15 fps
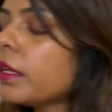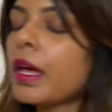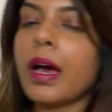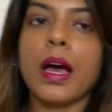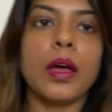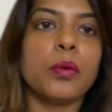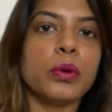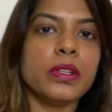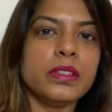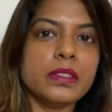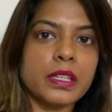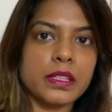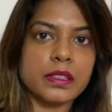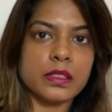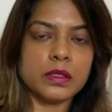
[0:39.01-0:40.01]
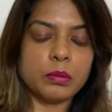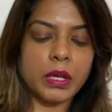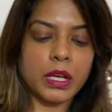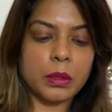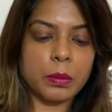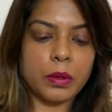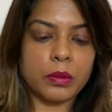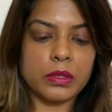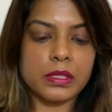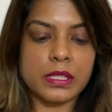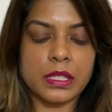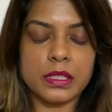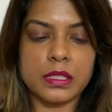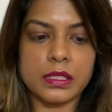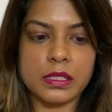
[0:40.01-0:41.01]
Now, I wouldn't say this is makeup, I would
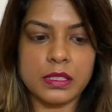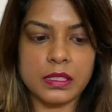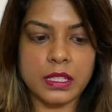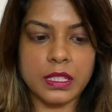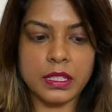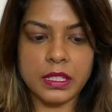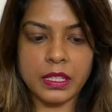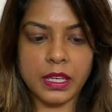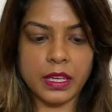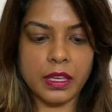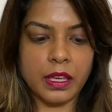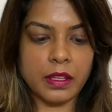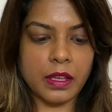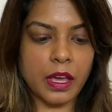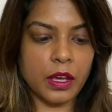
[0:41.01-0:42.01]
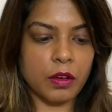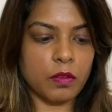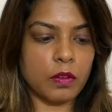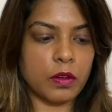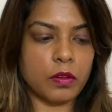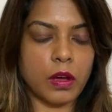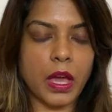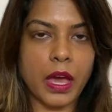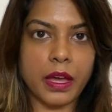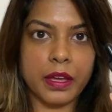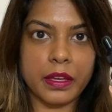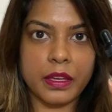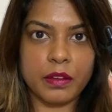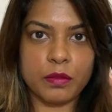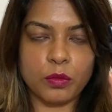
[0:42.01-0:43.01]
say this is skincare. I
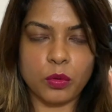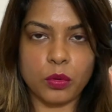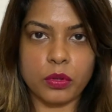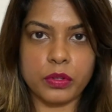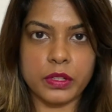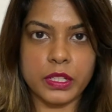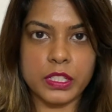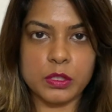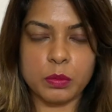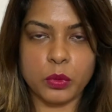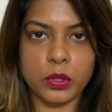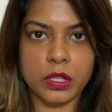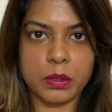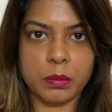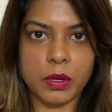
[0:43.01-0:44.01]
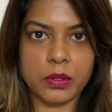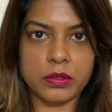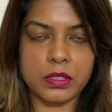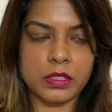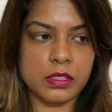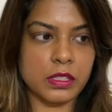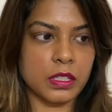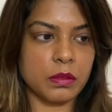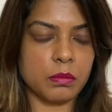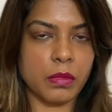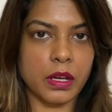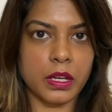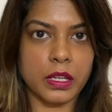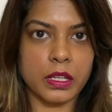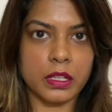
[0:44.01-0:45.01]
have already spoken about this in
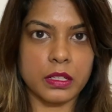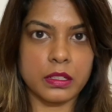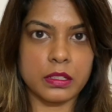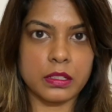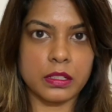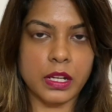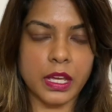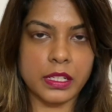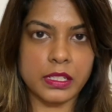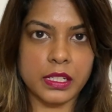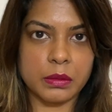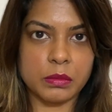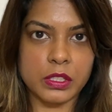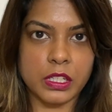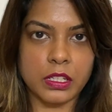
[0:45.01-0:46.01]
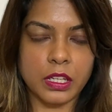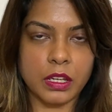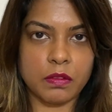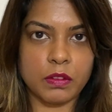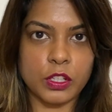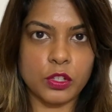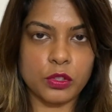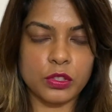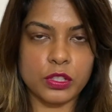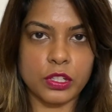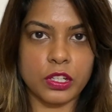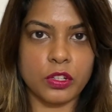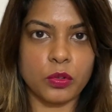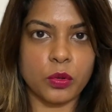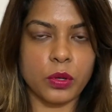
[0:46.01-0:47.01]
my nighttime skincare videos. You
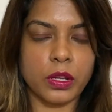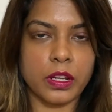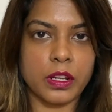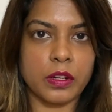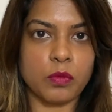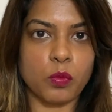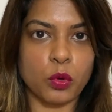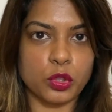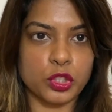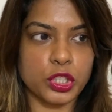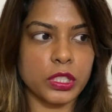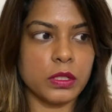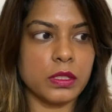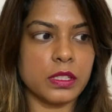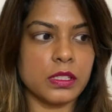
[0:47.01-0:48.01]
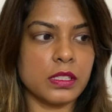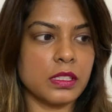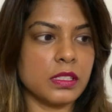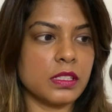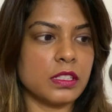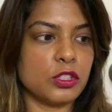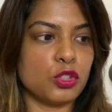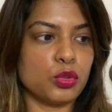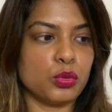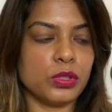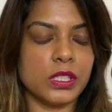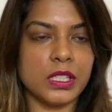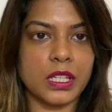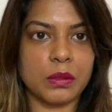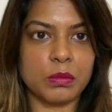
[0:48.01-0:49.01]
can go ahead and watch it. This is the
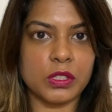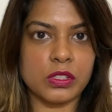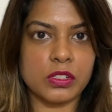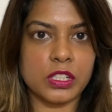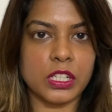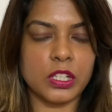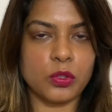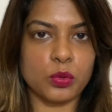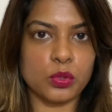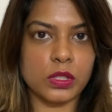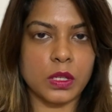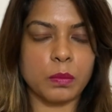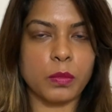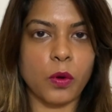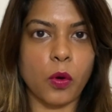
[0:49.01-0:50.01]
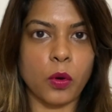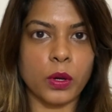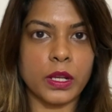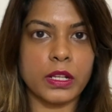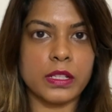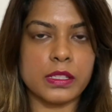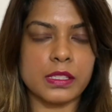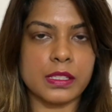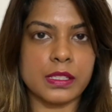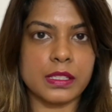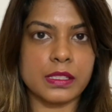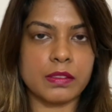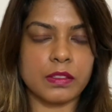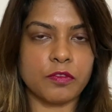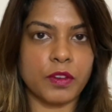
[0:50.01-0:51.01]
Juicy Chemistry Rosehip Oil. This
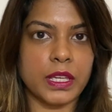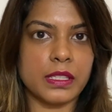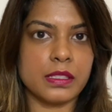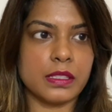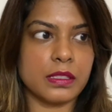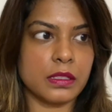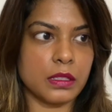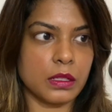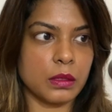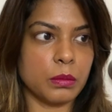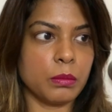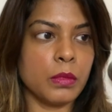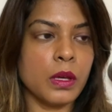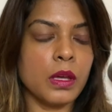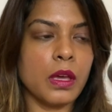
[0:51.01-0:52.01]
is a face serum.